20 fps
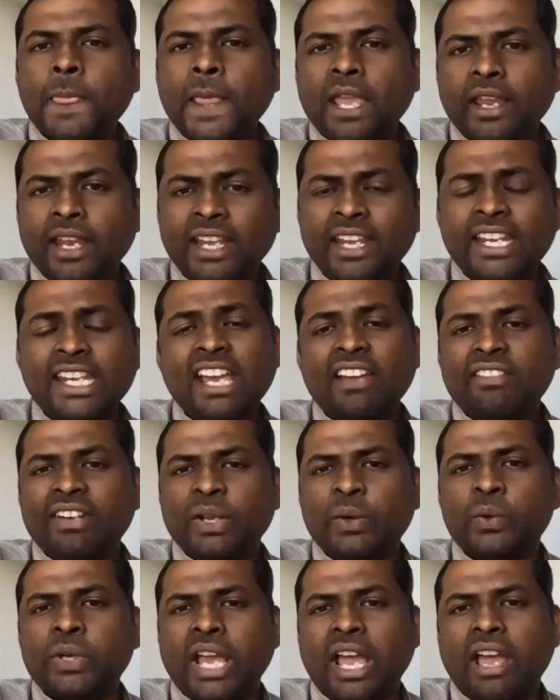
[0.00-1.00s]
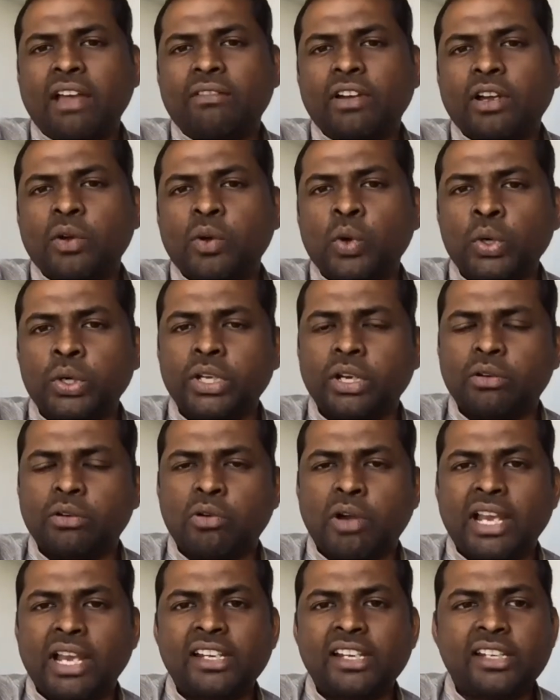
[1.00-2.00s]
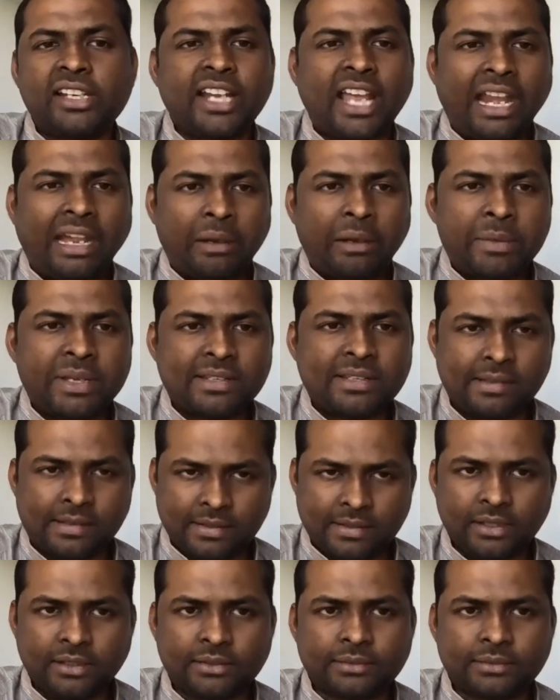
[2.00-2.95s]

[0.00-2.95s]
in India, we don't have a good quality diatomaceous